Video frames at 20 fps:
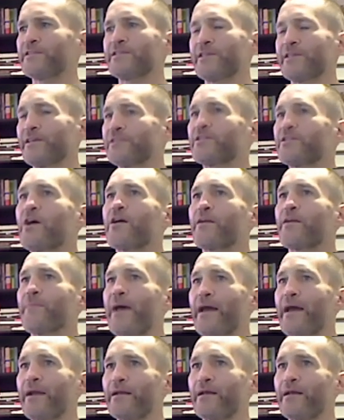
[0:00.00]
It's
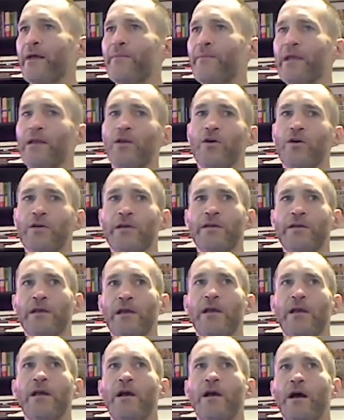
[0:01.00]
automatic. I mean, look
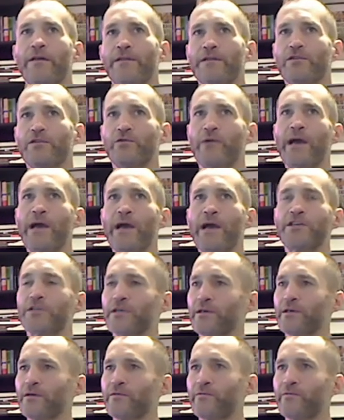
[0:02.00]
at the
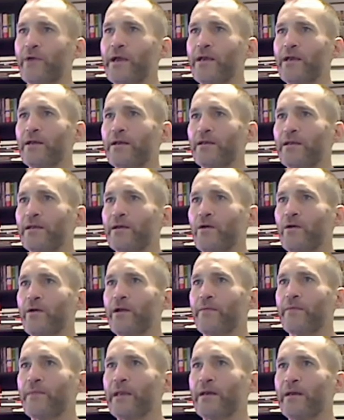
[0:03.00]
direction, right? You know what
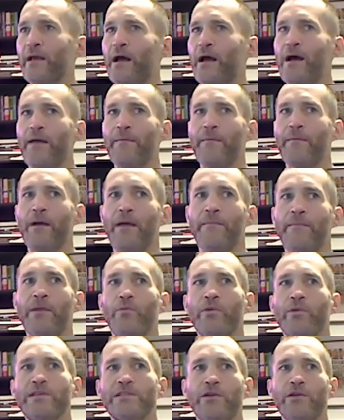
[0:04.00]
I mean? I mean,
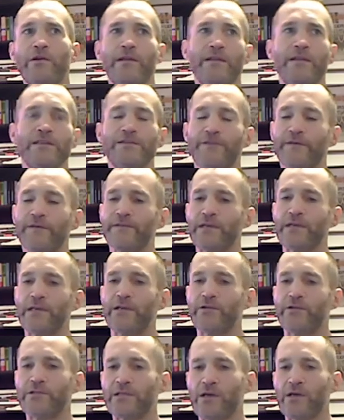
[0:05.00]
we started this 15
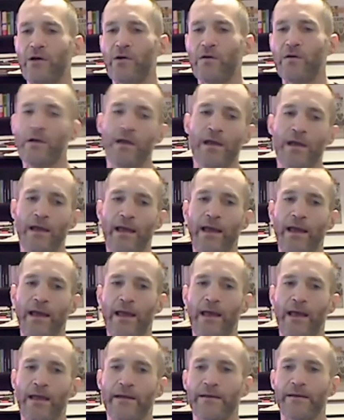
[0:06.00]
years ago,
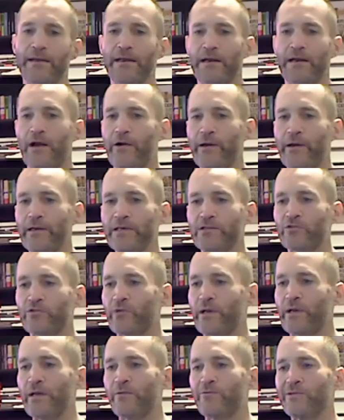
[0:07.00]
and in our
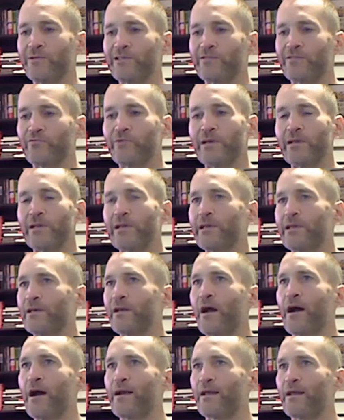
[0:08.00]
industry, it was really
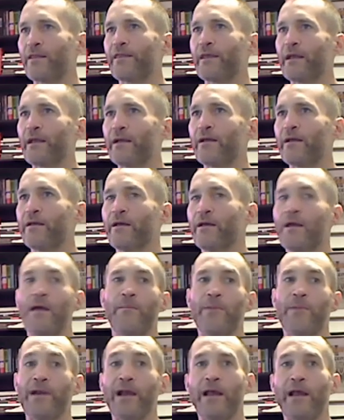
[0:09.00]
not a thing.
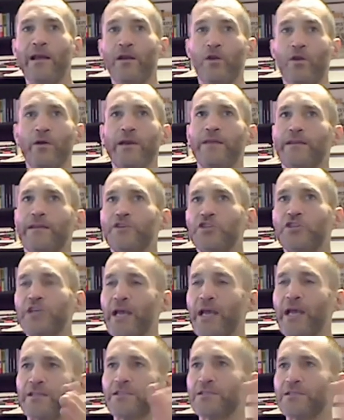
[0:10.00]
But I look at the
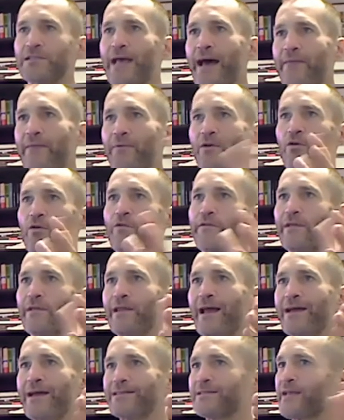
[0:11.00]
change that's happened over the
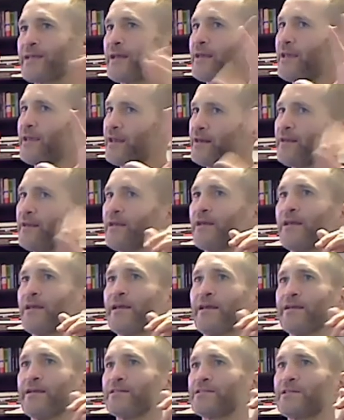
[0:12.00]
last decade.
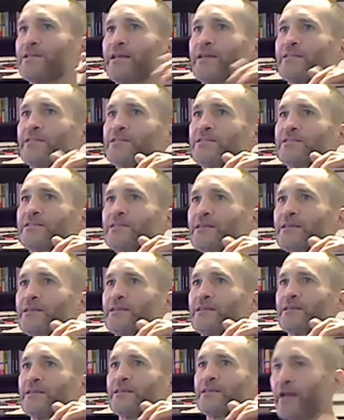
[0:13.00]
It's
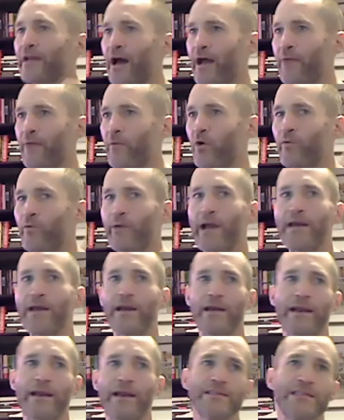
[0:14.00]
undeniable, right?
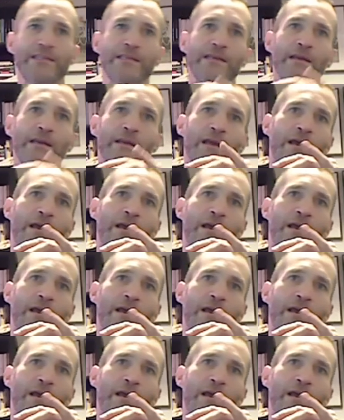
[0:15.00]
And it's in